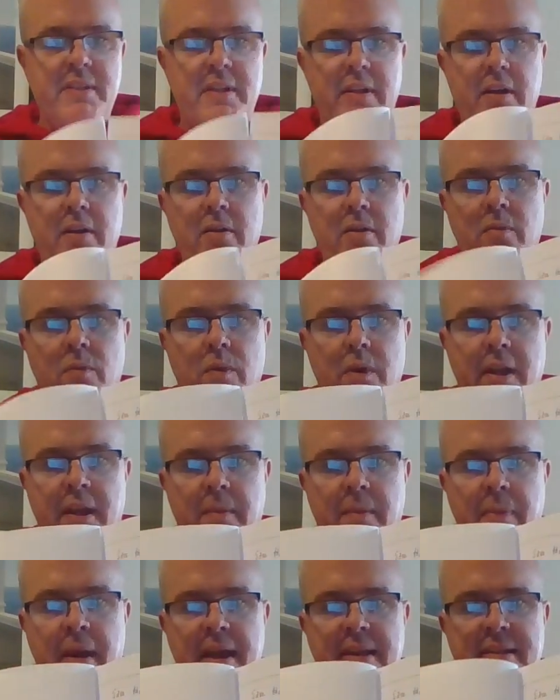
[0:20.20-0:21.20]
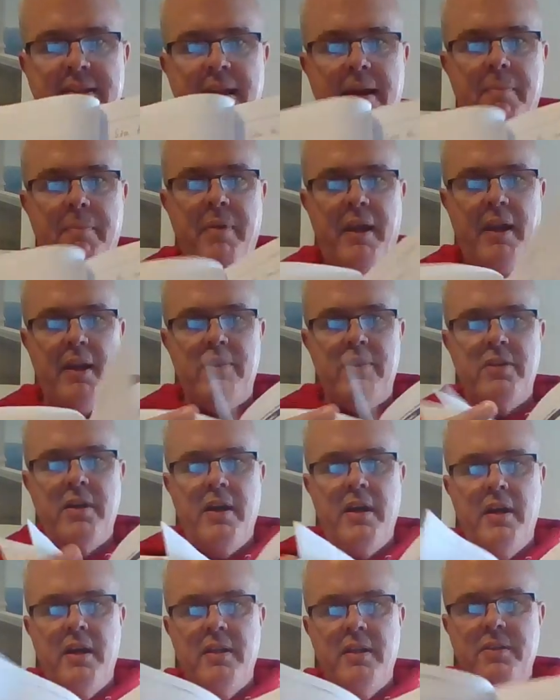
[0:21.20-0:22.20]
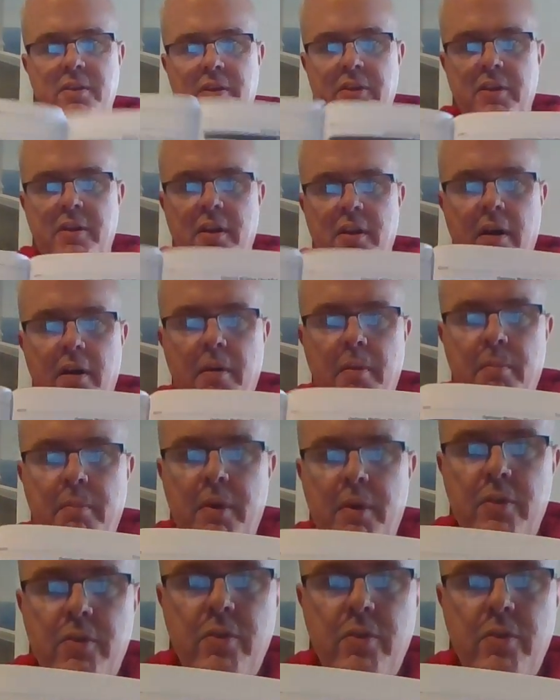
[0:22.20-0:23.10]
in there, get past that page until you come